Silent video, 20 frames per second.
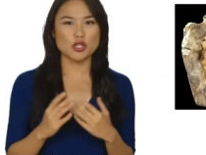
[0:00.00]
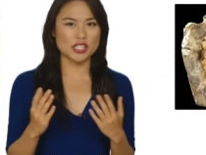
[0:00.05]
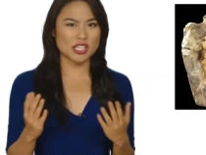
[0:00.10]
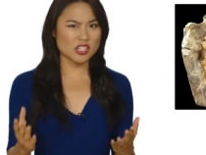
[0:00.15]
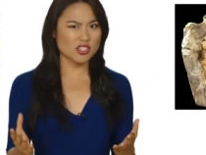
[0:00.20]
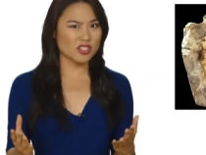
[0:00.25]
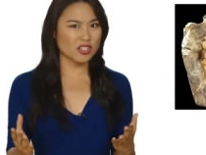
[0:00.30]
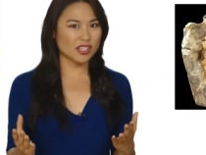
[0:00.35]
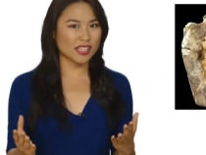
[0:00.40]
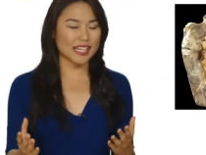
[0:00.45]

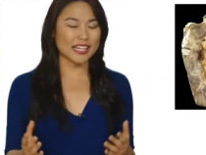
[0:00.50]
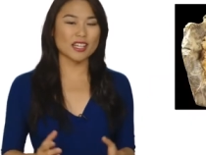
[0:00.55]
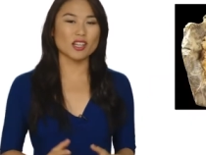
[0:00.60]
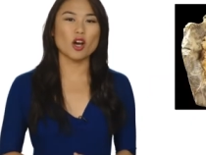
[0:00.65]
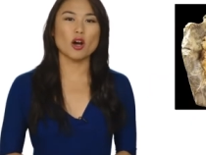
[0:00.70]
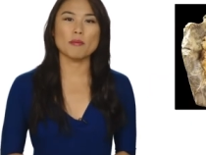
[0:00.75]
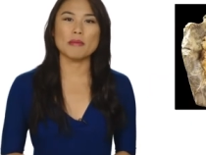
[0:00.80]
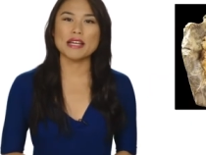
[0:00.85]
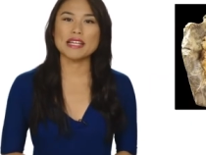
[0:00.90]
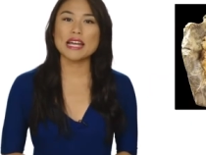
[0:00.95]
Traditionally,
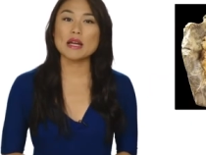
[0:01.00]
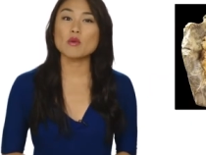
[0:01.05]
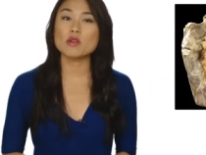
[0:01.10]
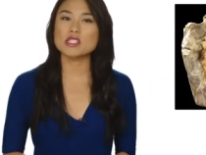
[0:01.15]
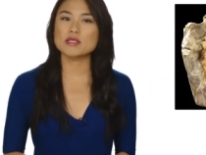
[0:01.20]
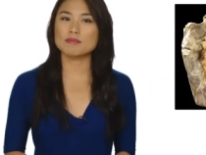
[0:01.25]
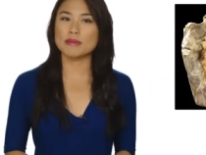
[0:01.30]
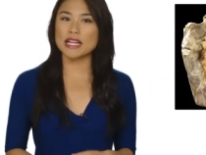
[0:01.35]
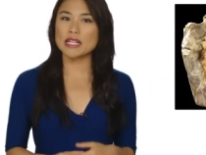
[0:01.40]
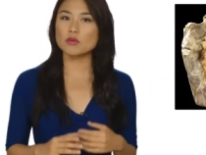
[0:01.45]
lo mei gai
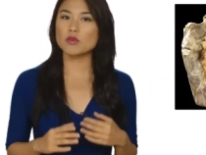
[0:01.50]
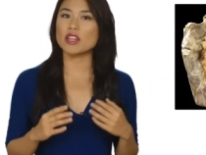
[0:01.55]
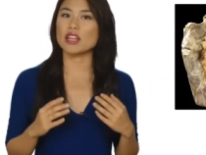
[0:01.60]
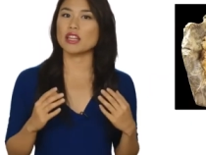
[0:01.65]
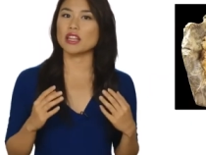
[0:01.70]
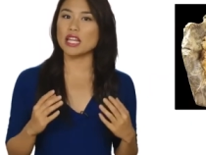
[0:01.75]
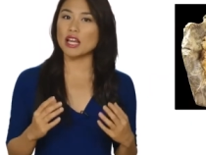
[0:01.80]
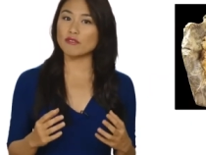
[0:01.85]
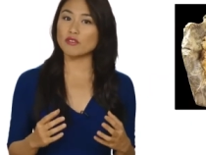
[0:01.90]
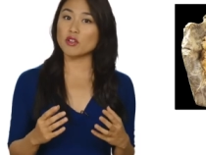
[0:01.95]
was made with
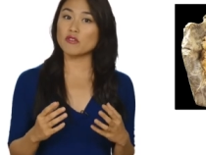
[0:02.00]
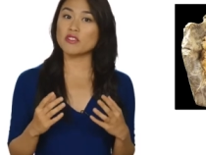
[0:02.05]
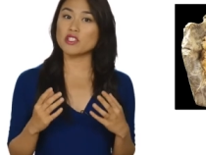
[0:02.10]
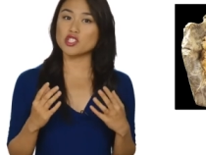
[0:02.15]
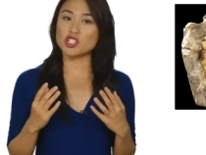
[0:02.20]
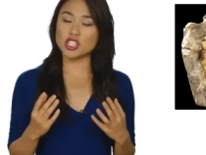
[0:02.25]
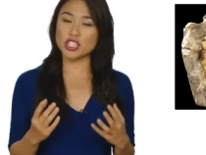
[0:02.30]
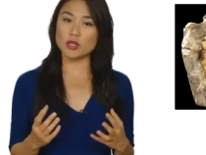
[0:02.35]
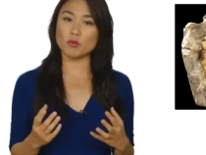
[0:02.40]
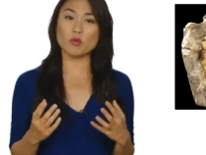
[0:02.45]
leftover
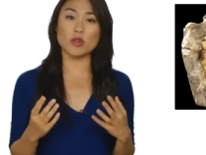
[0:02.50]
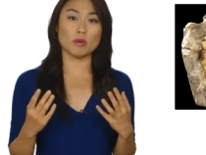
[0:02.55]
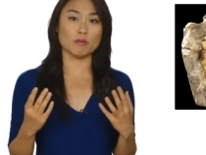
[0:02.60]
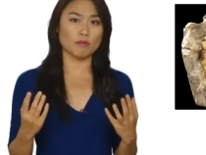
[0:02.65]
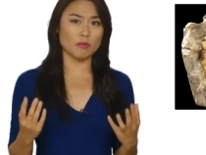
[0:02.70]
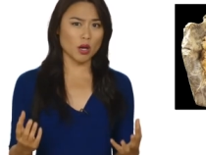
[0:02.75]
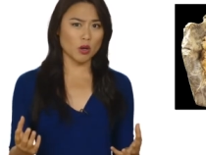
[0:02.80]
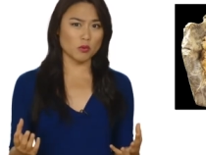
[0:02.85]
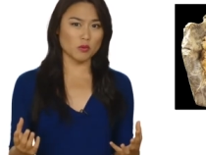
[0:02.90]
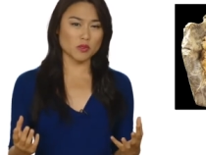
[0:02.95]
chicken
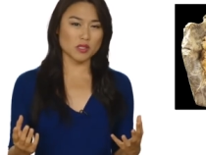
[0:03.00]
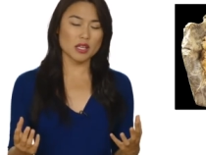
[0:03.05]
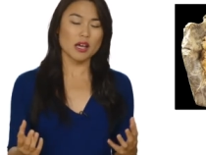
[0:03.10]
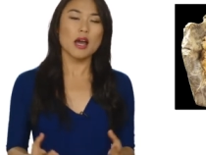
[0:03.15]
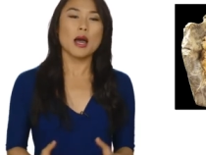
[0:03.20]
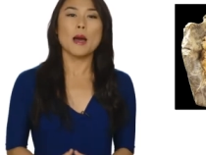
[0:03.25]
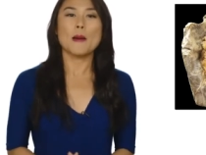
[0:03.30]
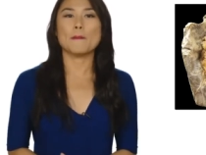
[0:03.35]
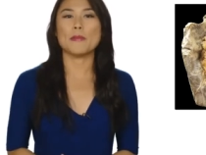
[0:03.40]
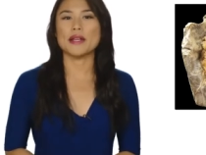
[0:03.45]
with bones,
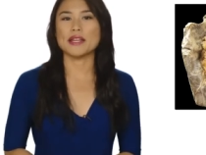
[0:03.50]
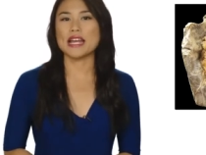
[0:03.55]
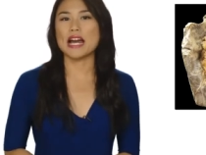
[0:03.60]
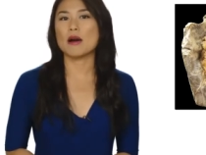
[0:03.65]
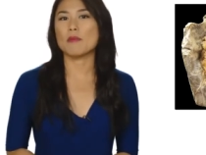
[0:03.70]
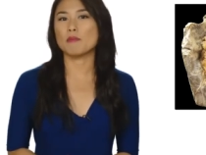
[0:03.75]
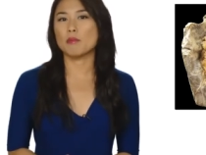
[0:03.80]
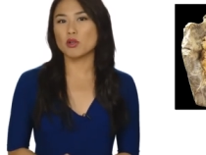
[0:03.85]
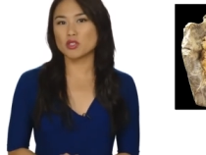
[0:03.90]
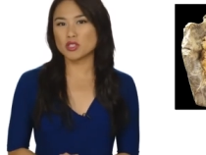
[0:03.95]
but
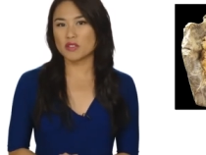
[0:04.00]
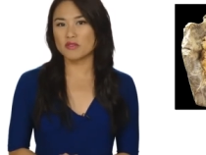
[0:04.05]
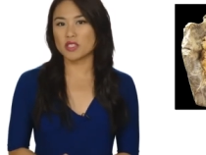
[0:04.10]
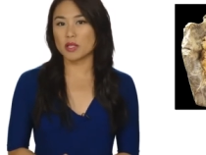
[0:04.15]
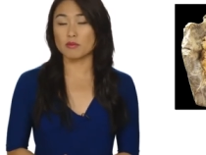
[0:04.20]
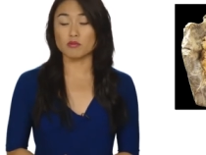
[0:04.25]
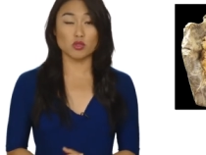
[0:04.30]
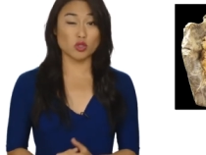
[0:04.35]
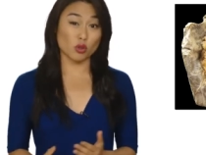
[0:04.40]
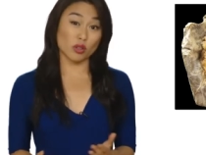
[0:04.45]
now most of
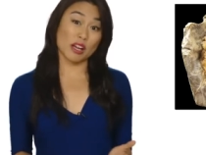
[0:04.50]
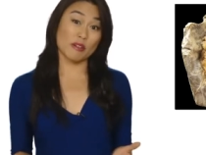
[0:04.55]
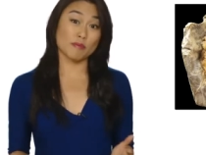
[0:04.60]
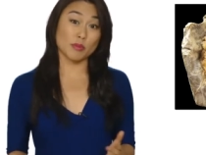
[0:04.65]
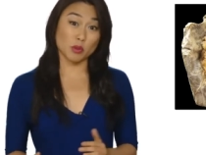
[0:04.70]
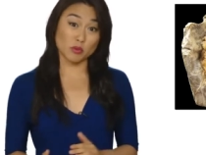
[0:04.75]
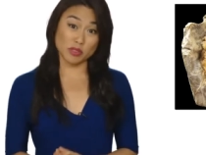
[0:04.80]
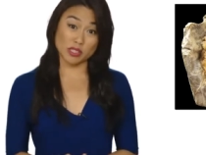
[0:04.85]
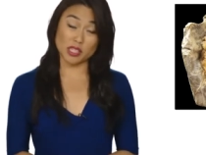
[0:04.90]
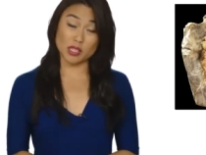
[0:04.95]
them don't have
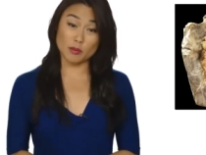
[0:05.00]
bones